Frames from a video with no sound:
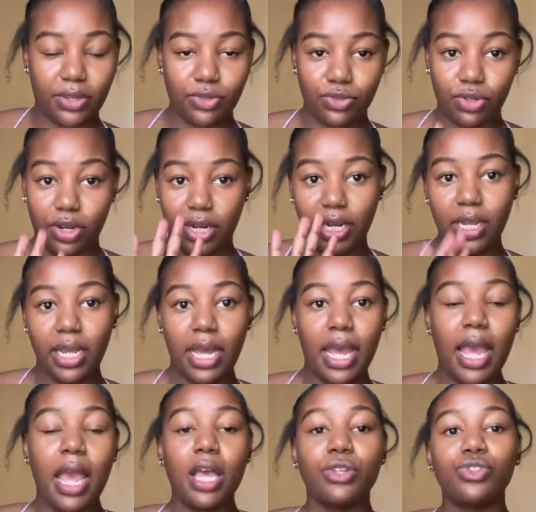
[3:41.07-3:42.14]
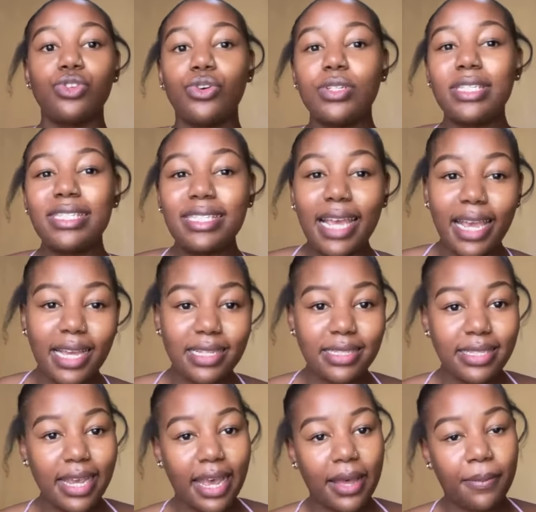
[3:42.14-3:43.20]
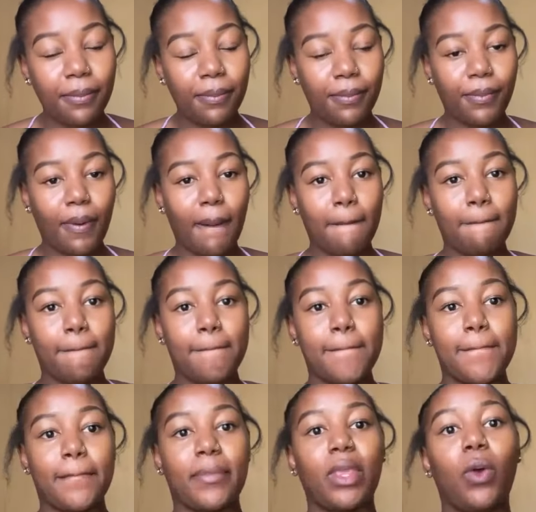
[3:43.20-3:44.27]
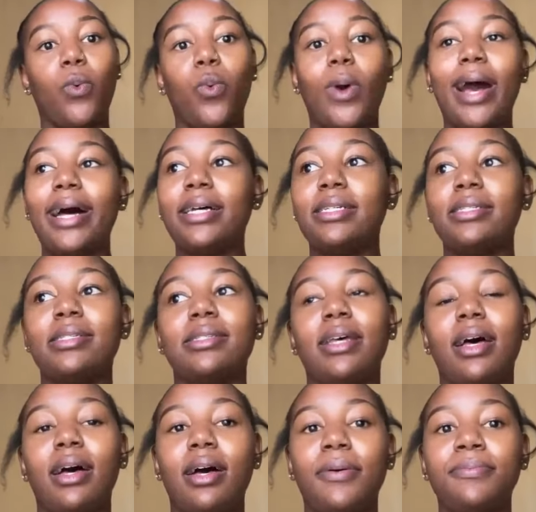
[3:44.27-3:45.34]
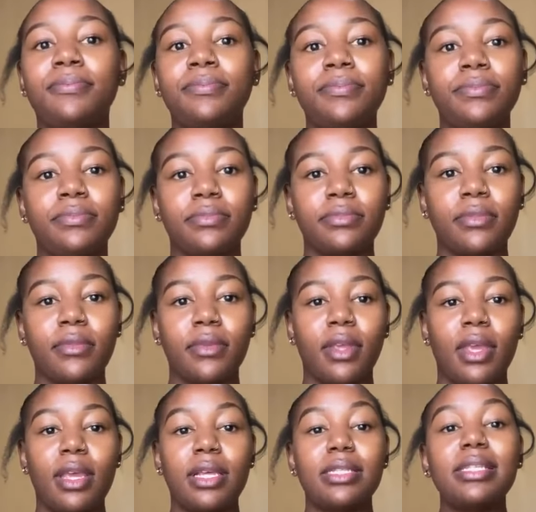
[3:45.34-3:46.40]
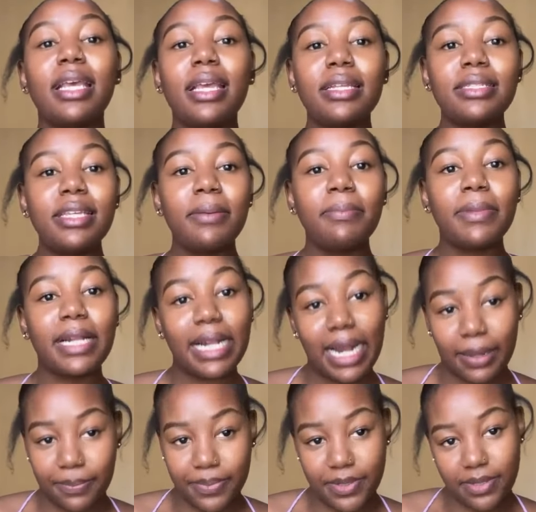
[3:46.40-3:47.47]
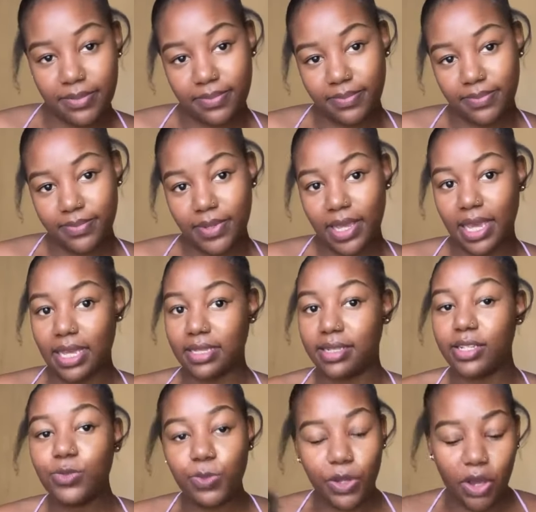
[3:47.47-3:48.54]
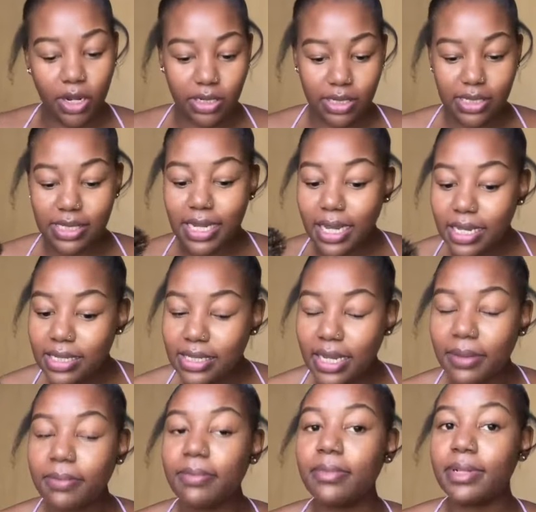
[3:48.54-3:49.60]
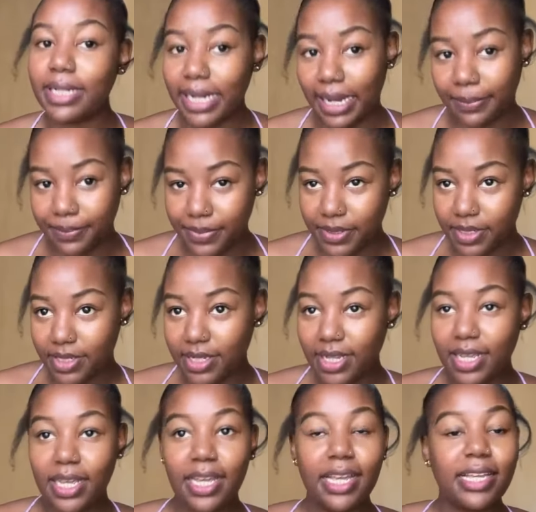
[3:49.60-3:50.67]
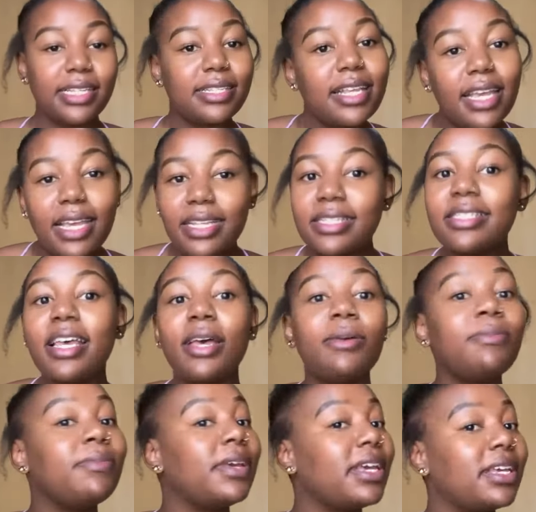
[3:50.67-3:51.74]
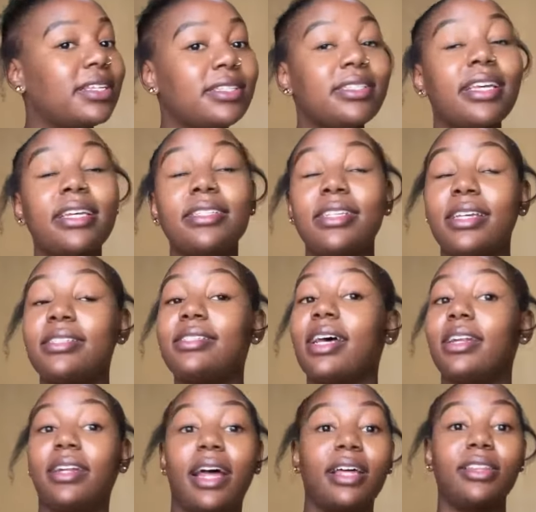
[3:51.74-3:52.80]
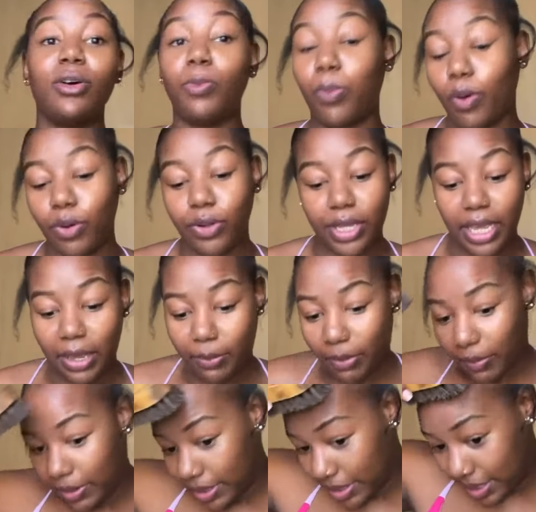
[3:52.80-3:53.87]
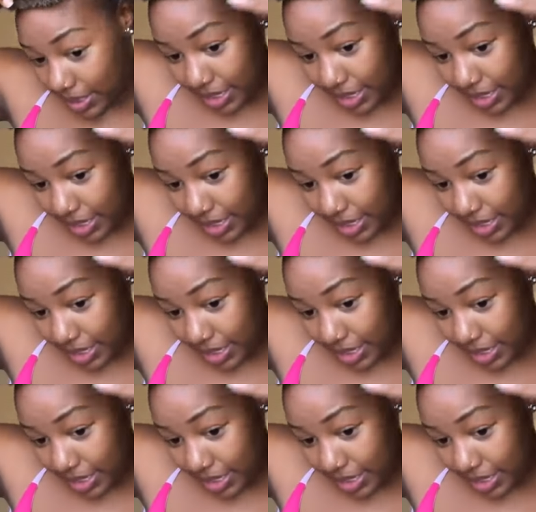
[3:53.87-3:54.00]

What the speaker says: Sorry. So second term was second term clubs. Guys, let's be honest. Second term clubs. Second term it's another ball game.